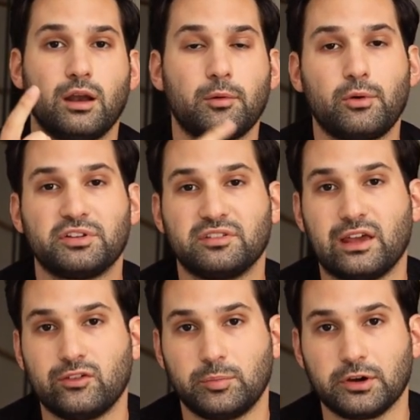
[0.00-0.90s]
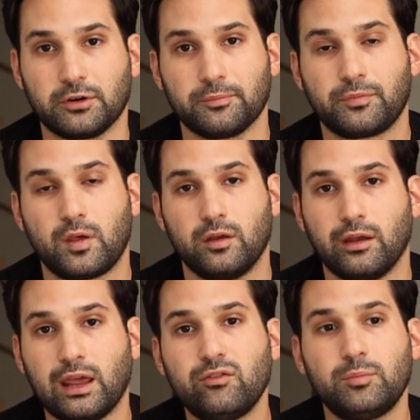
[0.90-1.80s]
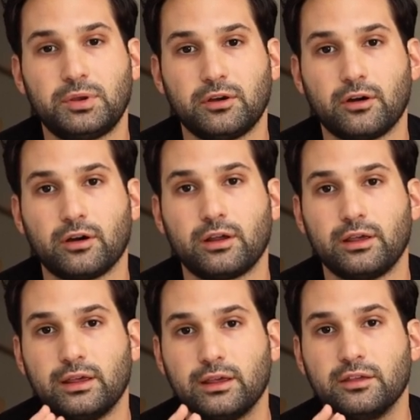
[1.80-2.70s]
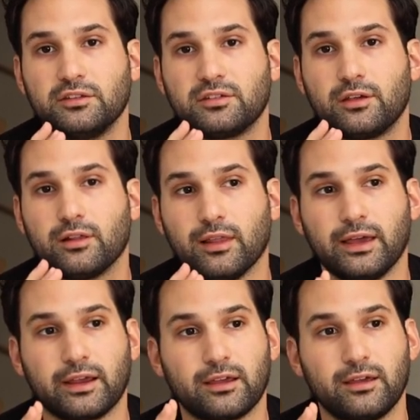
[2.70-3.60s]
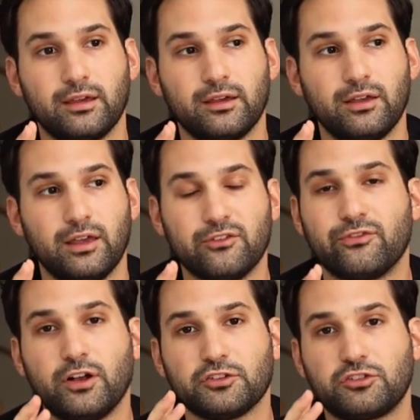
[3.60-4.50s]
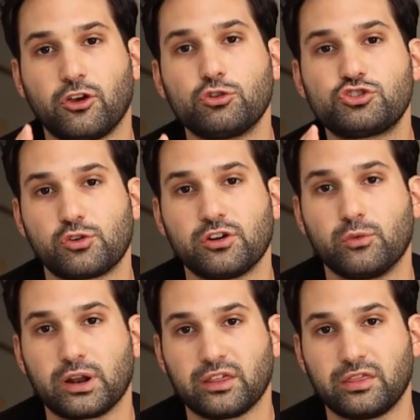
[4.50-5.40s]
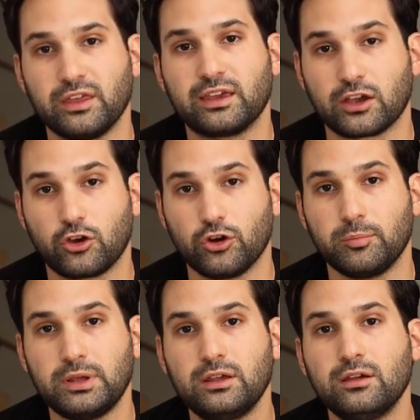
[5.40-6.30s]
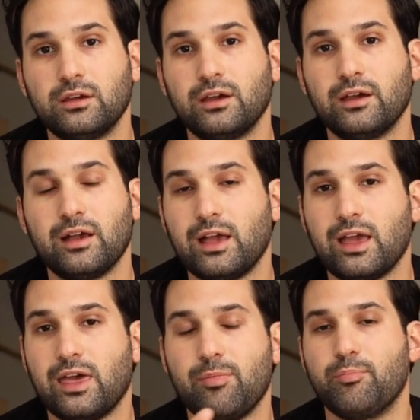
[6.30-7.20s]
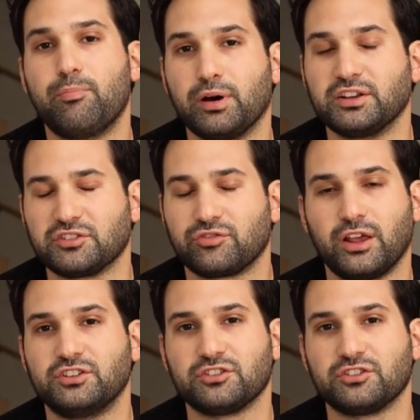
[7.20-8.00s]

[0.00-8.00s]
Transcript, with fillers: Number 1 is Navy Pier. Navy Pier is like, it falls so short of what I think it could be, but it